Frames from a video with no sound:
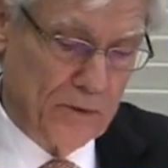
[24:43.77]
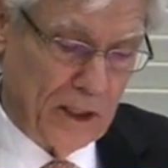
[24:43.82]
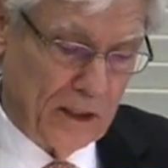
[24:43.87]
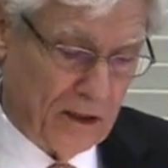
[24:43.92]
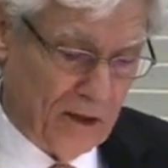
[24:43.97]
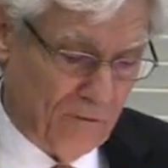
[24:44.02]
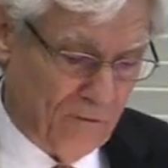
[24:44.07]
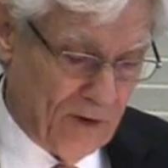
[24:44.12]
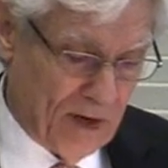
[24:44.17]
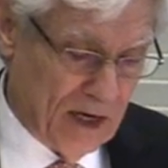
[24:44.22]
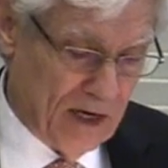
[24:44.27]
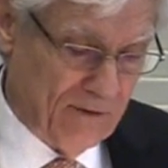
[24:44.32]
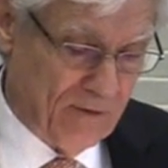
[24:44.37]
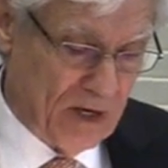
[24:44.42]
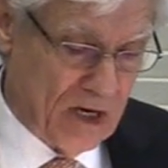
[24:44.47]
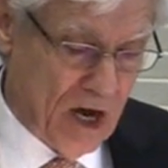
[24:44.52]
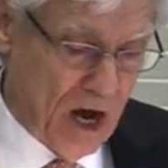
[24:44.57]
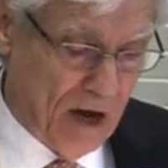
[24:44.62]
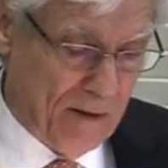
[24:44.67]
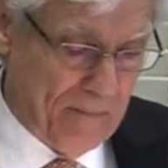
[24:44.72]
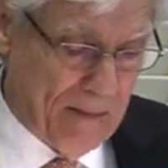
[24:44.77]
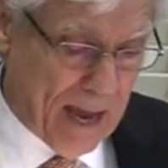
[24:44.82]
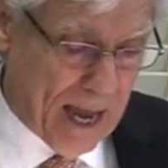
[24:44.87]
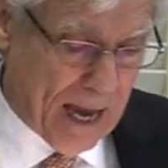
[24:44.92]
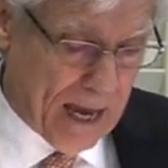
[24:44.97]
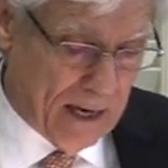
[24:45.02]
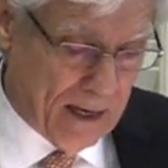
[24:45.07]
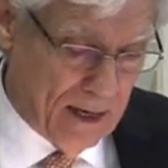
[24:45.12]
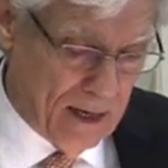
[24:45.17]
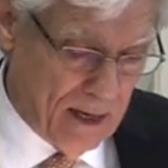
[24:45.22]
at the feet of a young
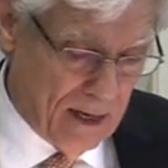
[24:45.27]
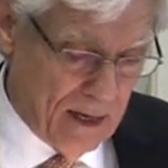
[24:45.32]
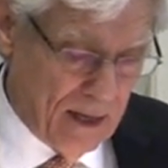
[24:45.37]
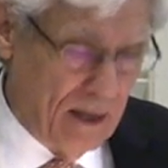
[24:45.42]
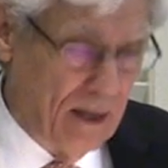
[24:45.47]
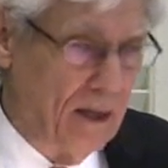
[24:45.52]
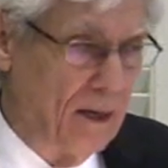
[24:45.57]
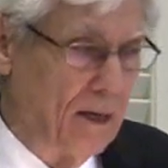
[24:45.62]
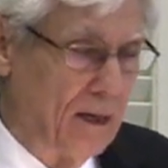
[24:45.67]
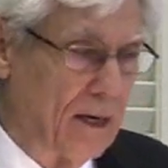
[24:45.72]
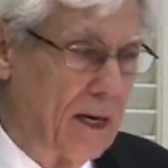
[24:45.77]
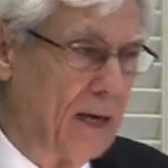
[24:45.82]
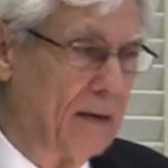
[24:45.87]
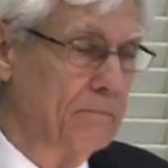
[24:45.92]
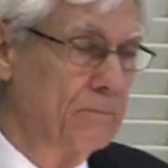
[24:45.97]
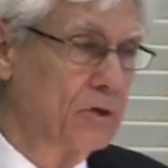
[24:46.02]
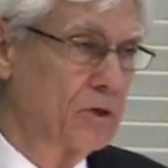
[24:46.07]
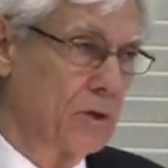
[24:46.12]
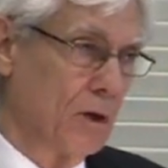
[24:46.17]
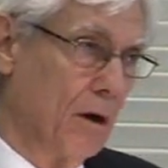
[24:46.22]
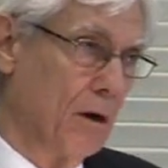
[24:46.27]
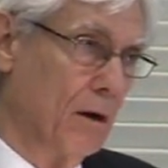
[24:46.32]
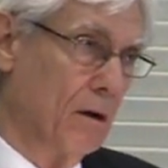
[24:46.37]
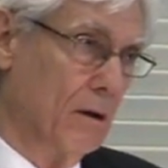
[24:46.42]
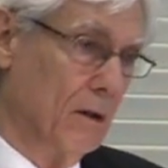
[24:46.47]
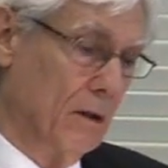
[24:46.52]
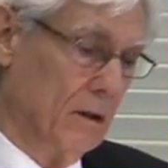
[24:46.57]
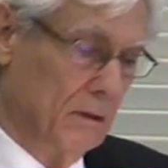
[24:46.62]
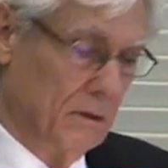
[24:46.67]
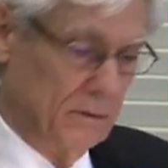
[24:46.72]
man named
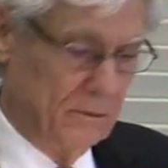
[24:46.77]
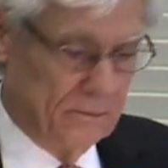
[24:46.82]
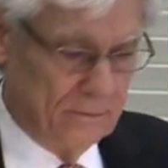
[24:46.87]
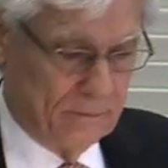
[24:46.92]
Saul.